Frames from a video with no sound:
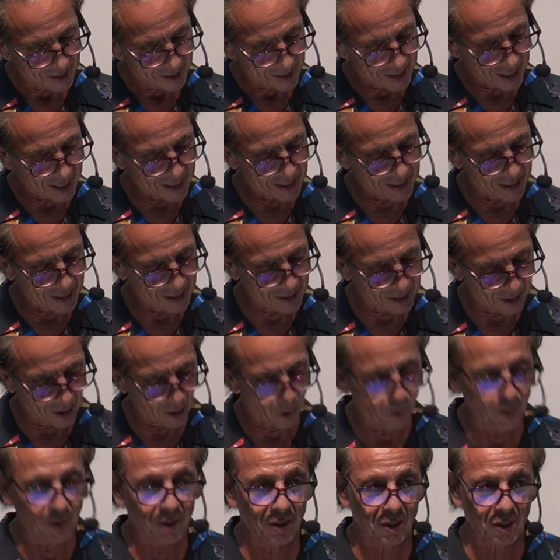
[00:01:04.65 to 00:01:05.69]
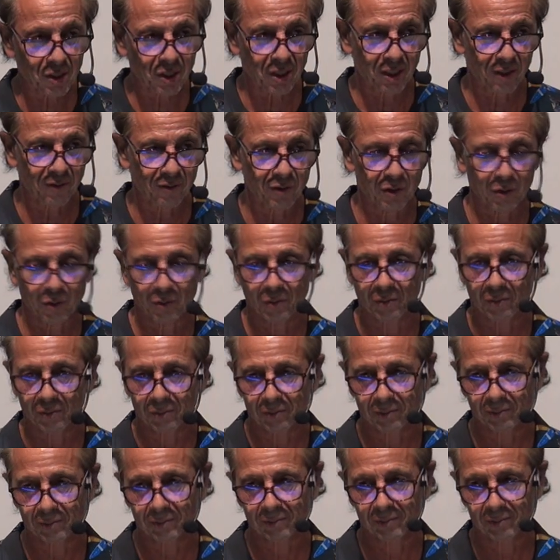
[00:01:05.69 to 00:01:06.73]
"Take heed that no one deceives you."
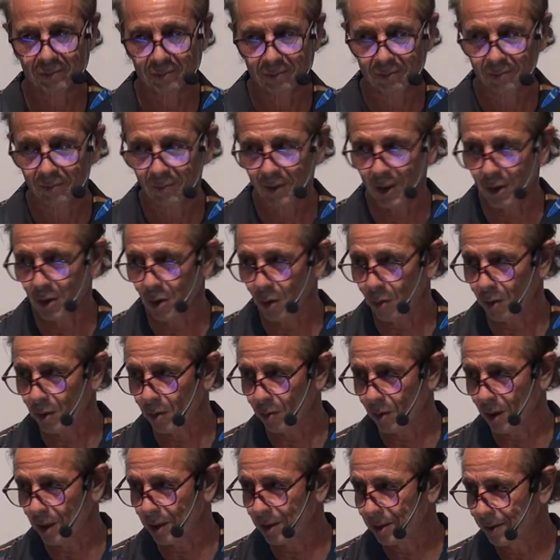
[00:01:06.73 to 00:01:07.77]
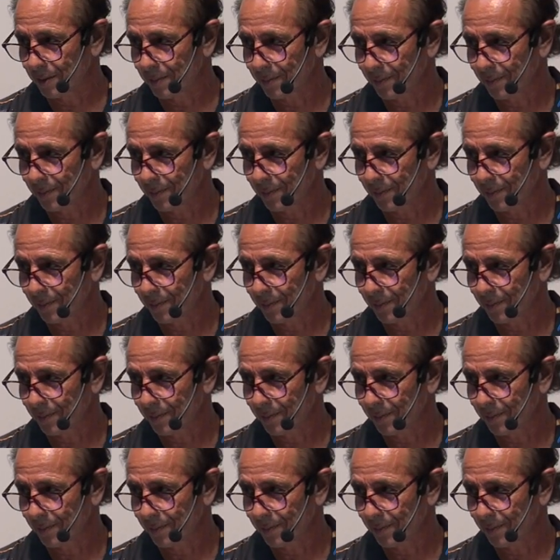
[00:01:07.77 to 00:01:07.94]
That no one what?